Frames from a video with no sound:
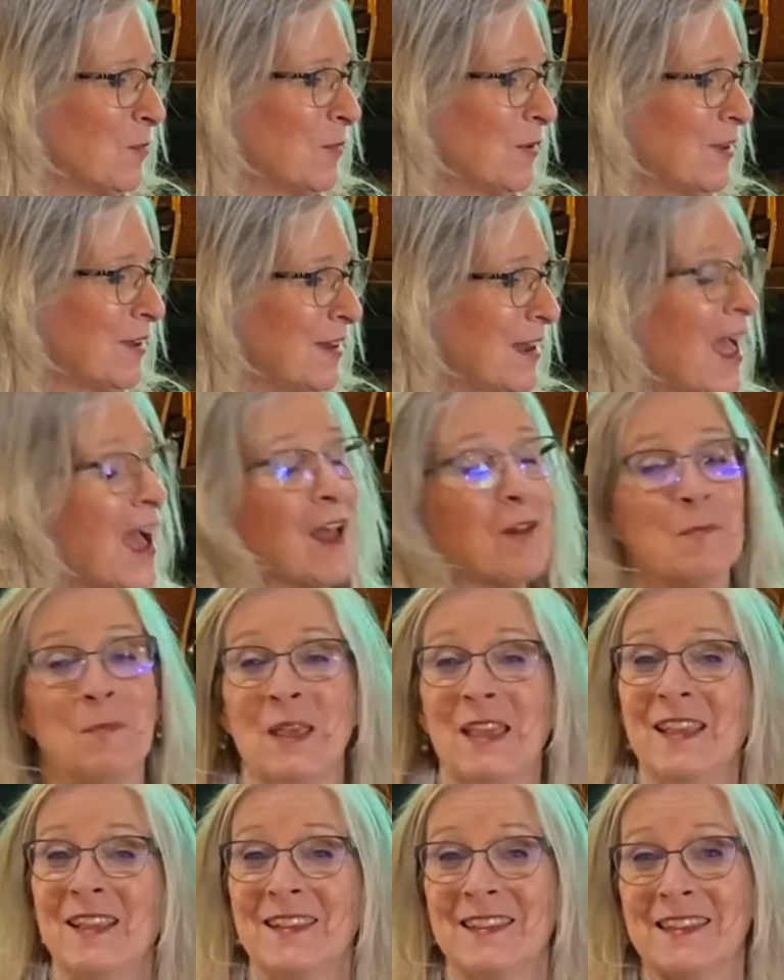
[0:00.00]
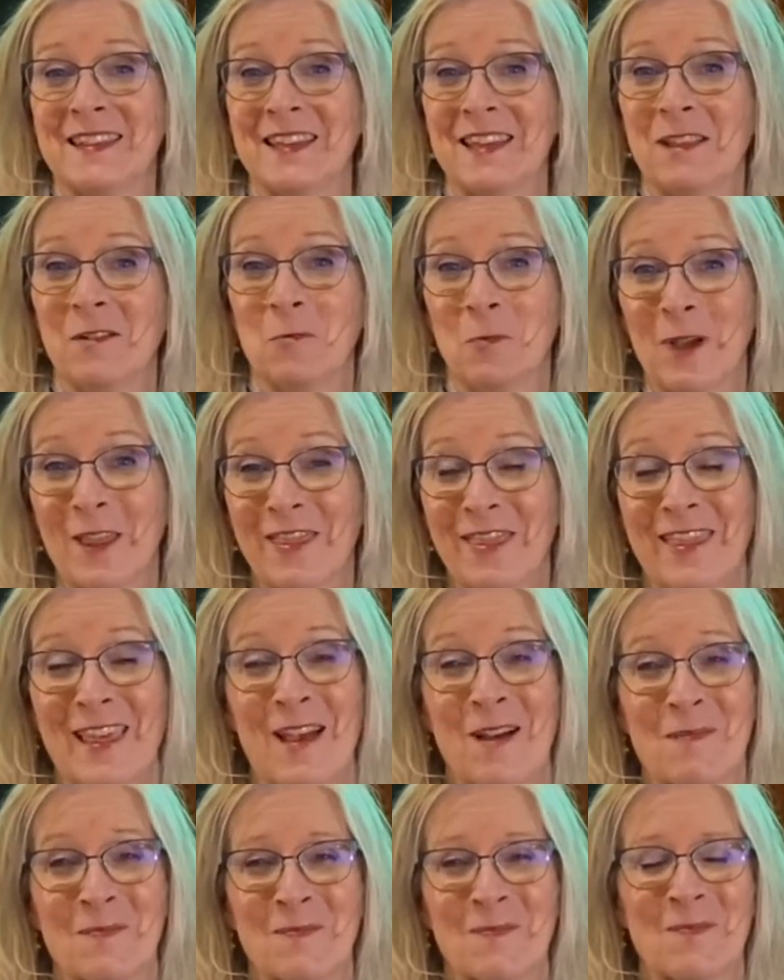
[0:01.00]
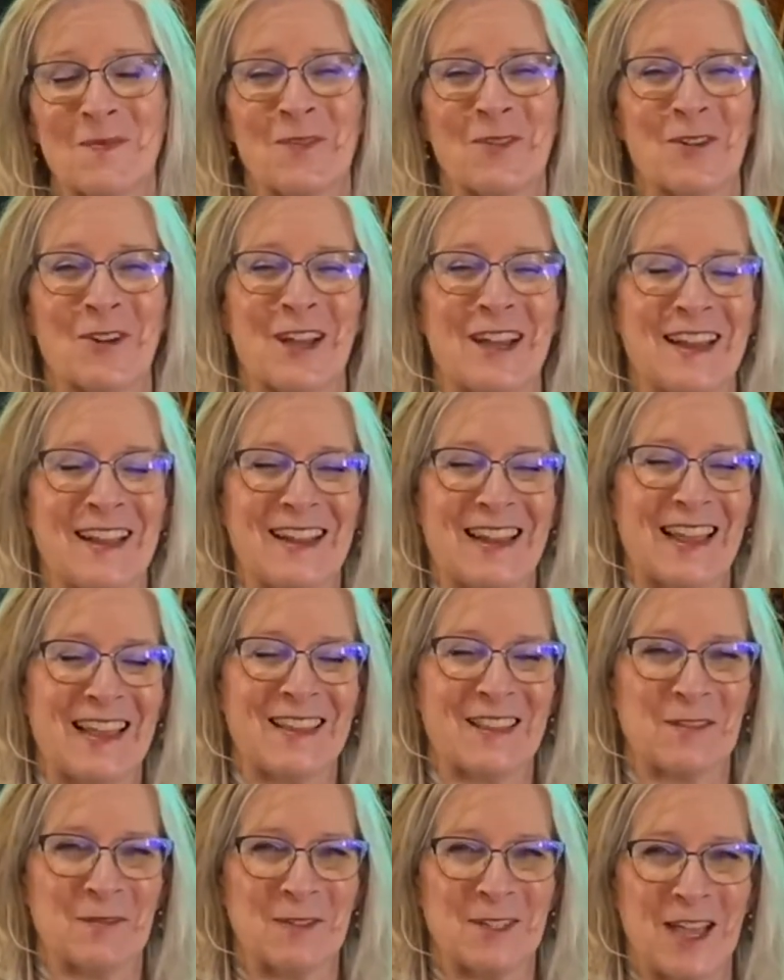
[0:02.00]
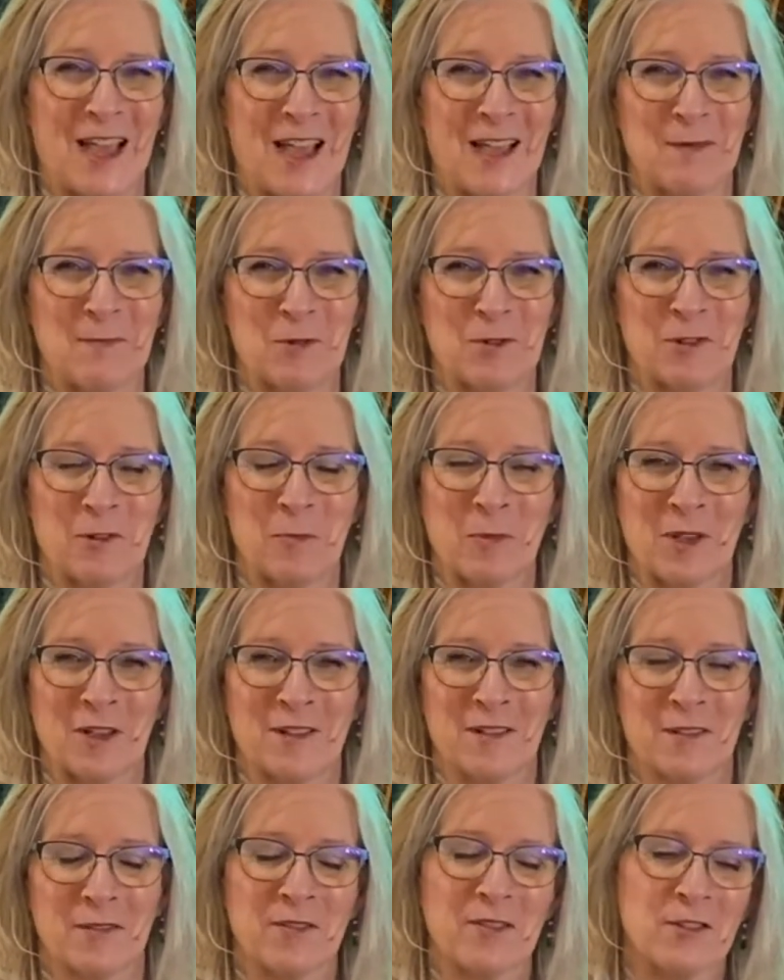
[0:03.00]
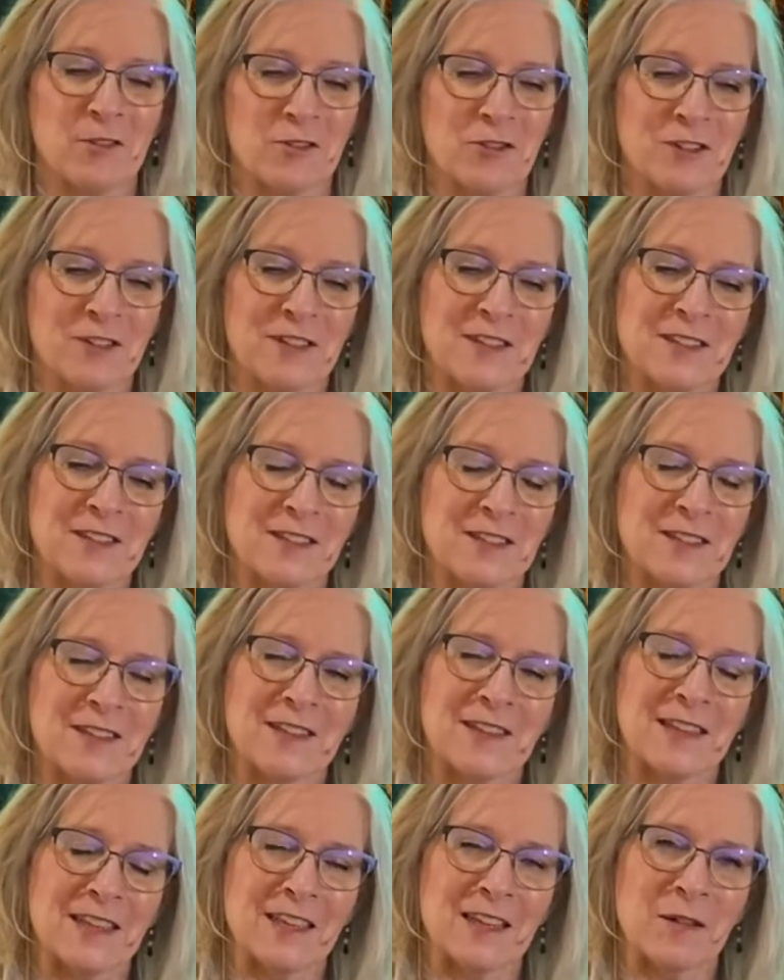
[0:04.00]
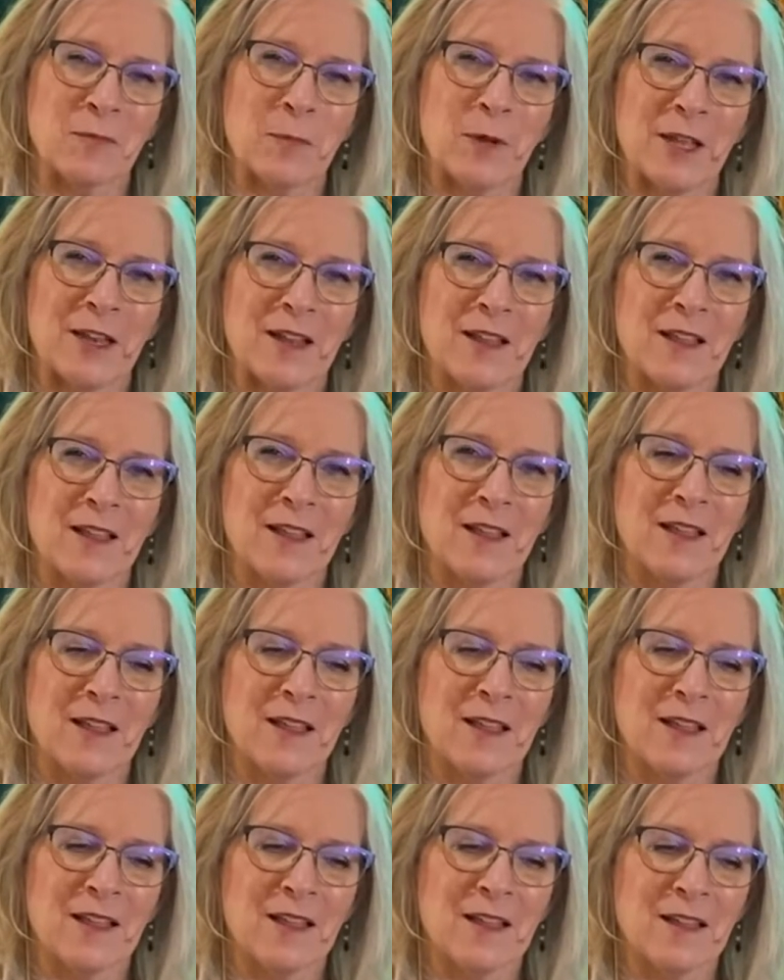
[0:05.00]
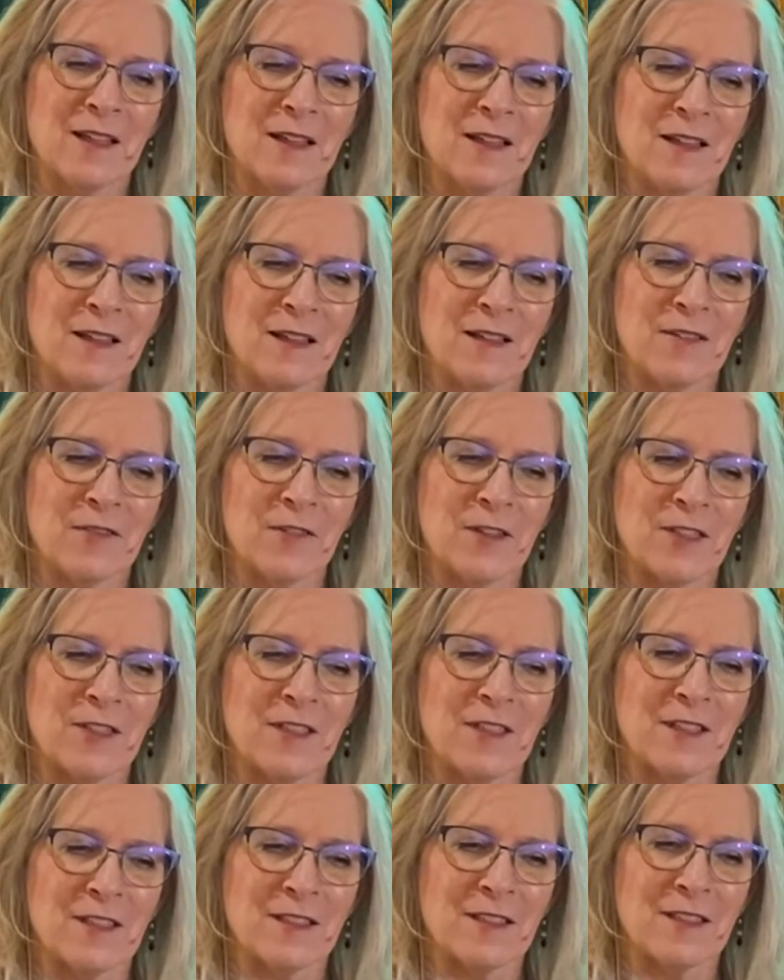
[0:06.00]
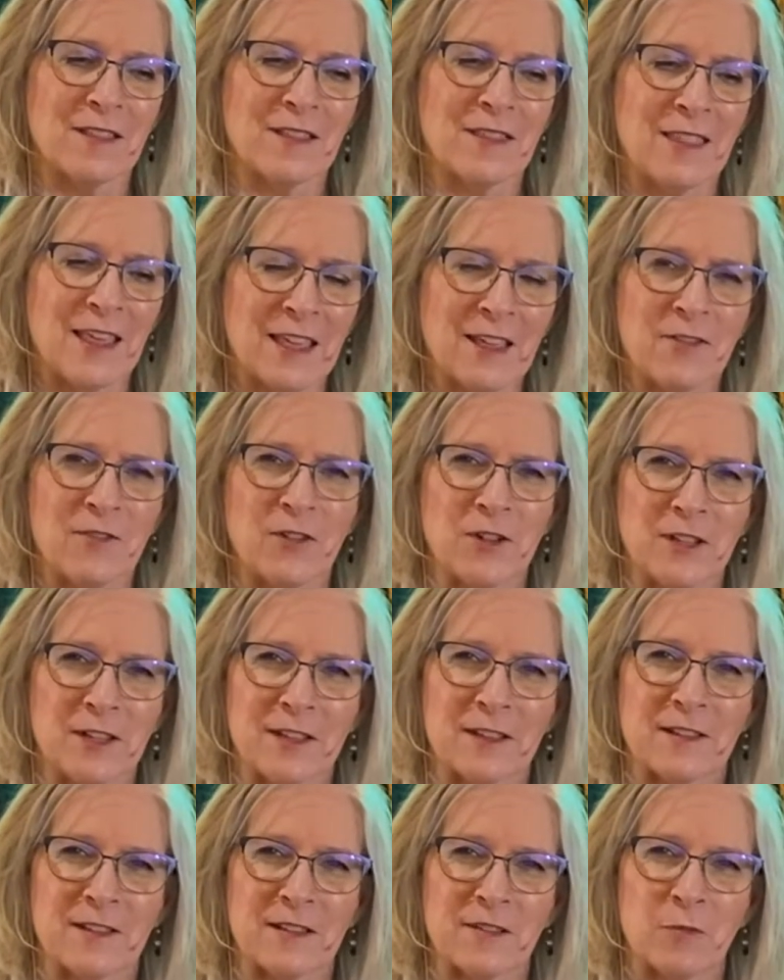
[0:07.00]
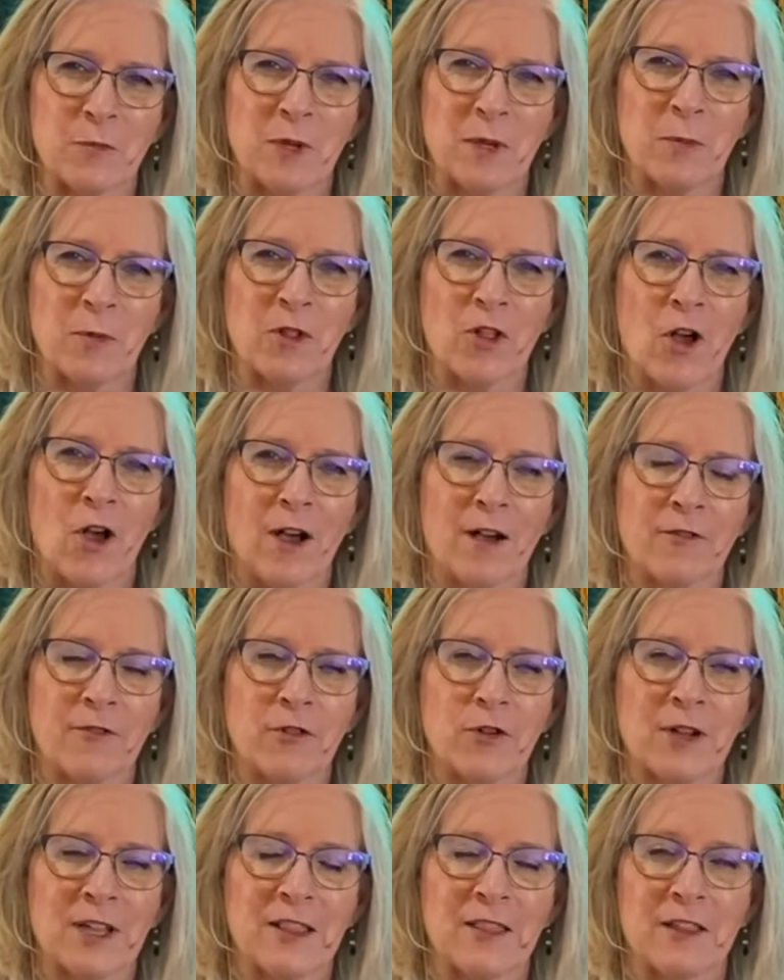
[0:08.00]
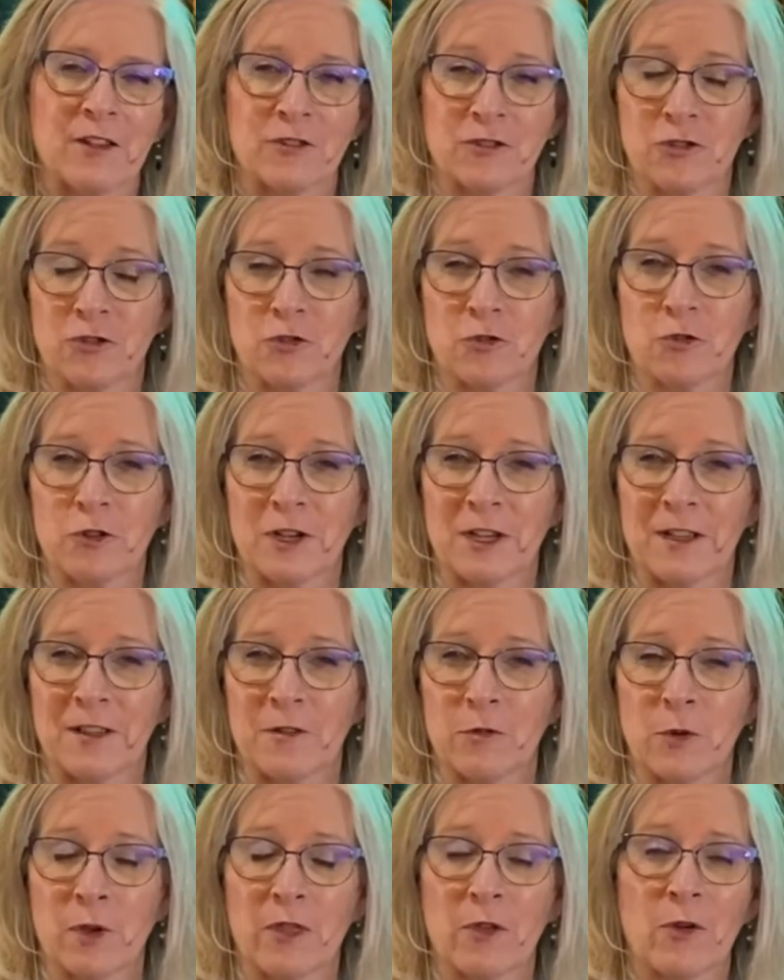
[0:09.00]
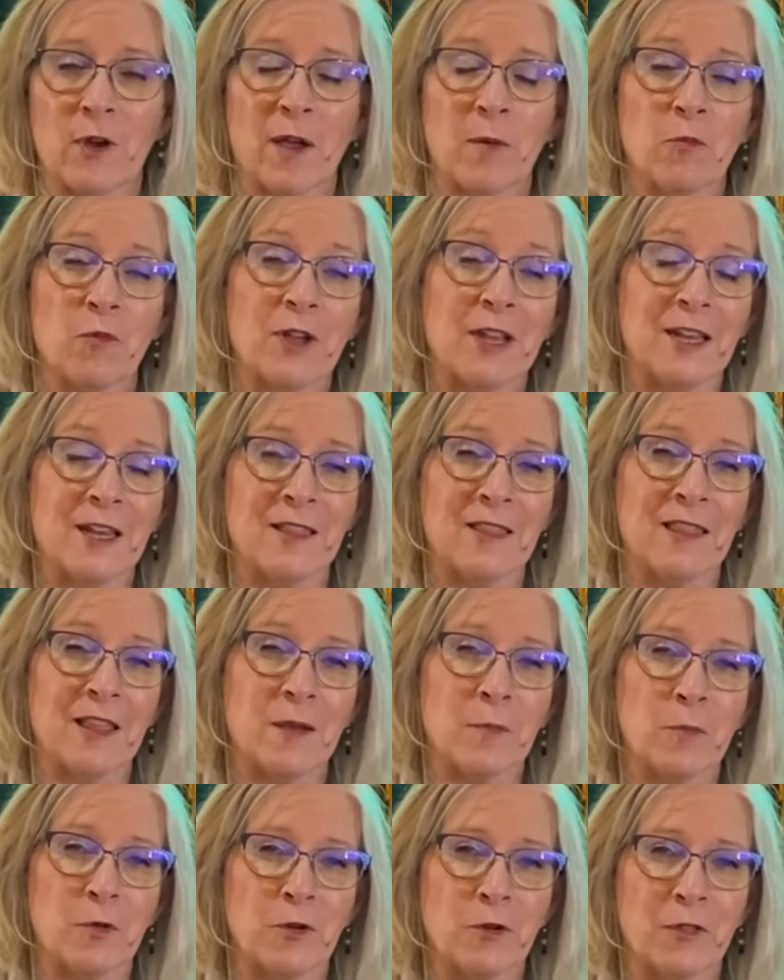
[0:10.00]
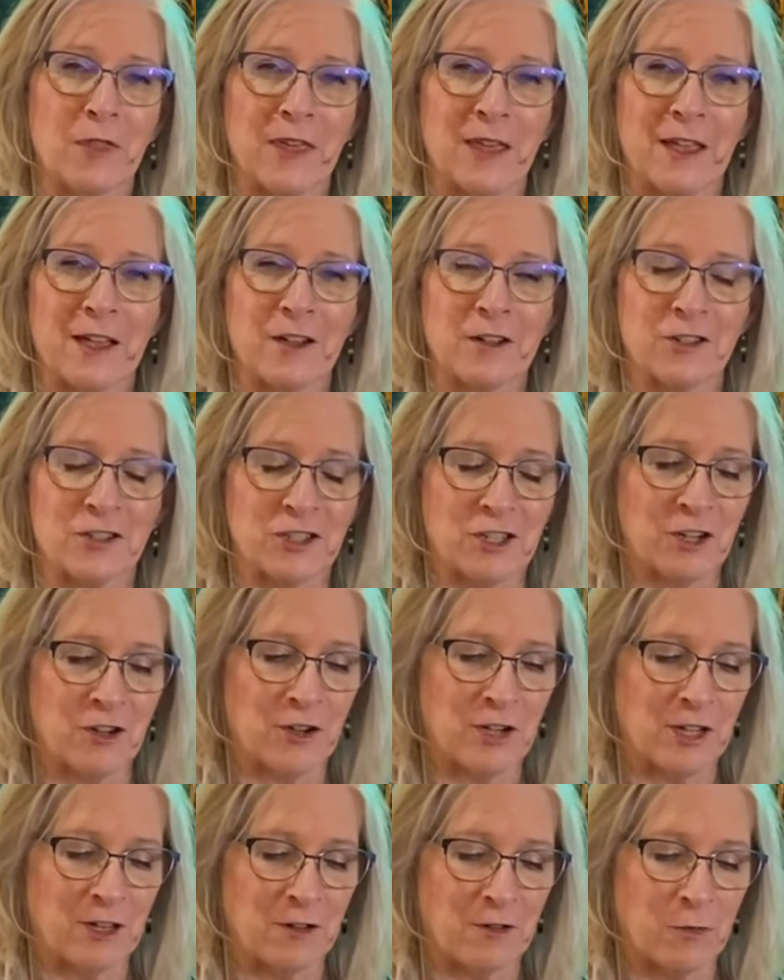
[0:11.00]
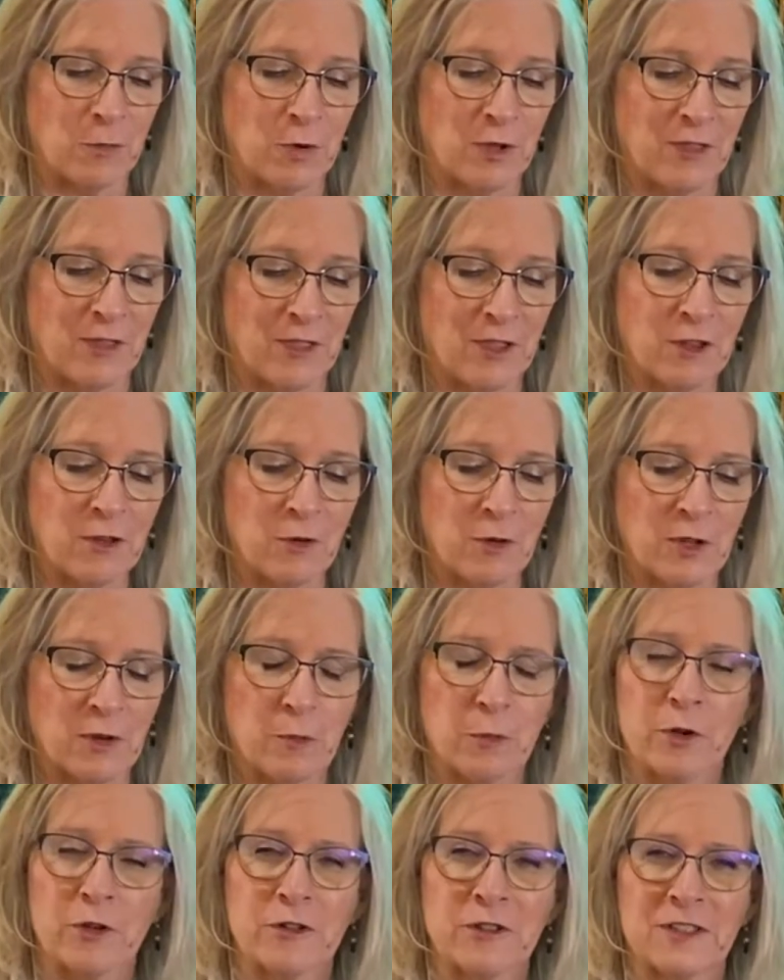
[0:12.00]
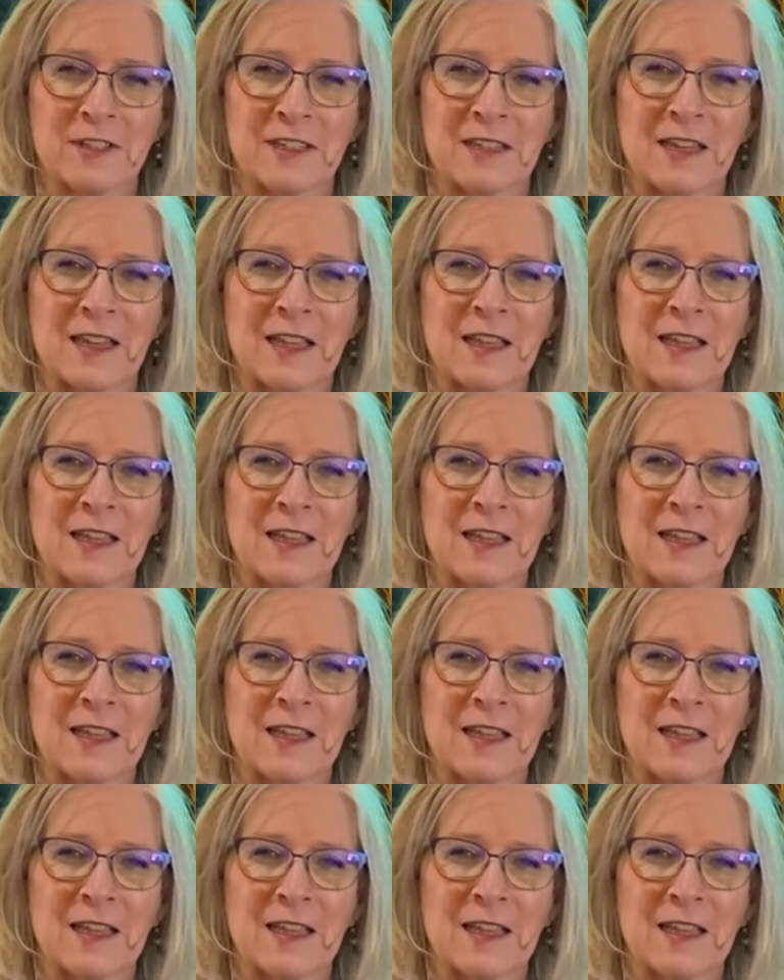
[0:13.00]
not me sitting with them for any length of time just because of social distancing, but for the thankfulness of people offering their stories, whether I'm reading them or they are sharing with you in person.